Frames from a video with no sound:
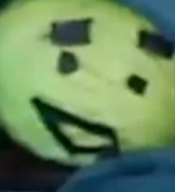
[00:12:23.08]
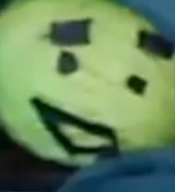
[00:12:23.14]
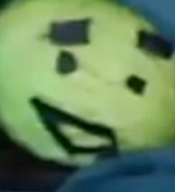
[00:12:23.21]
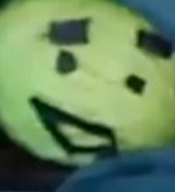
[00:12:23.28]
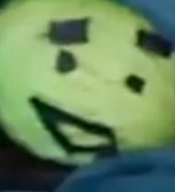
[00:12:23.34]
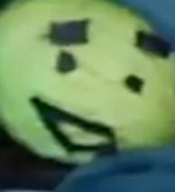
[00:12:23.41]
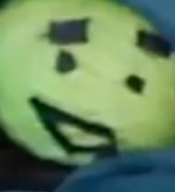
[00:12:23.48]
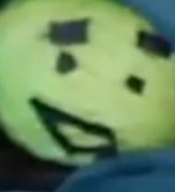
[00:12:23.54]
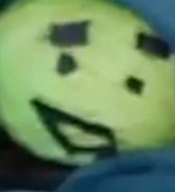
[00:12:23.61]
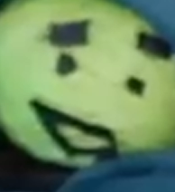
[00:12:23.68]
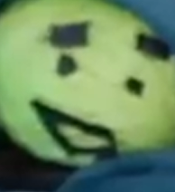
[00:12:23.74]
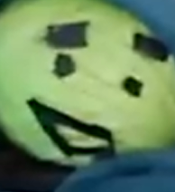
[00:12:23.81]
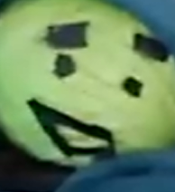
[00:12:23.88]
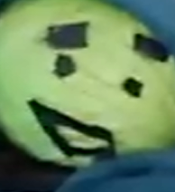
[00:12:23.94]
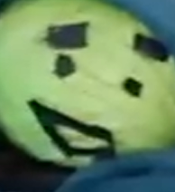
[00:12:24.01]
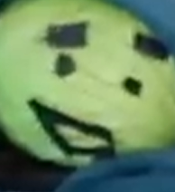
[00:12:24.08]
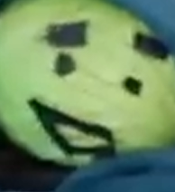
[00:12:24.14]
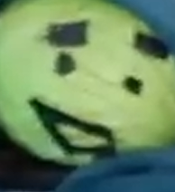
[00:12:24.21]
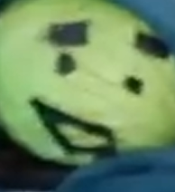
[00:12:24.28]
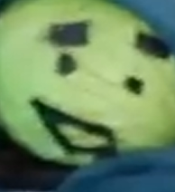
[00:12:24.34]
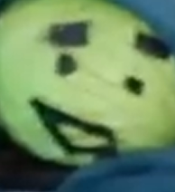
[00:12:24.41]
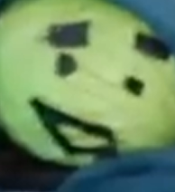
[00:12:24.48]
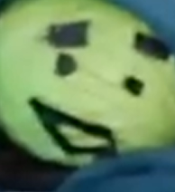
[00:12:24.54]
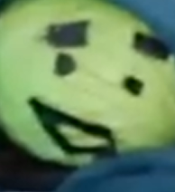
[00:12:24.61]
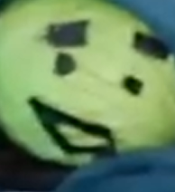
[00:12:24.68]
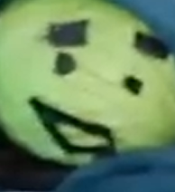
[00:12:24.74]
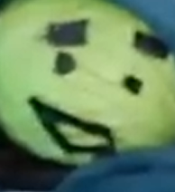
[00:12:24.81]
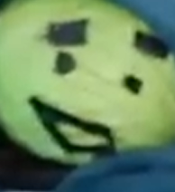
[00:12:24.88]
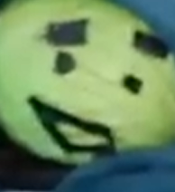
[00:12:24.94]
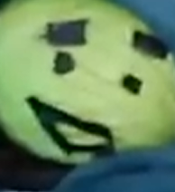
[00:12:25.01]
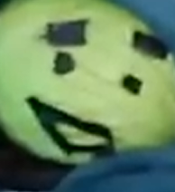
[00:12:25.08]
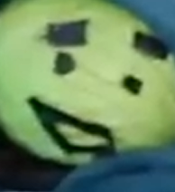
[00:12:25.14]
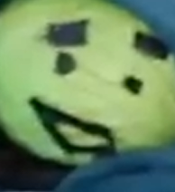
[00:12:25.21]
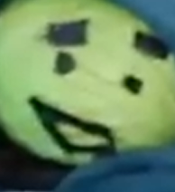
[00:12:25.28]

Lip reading: (silent)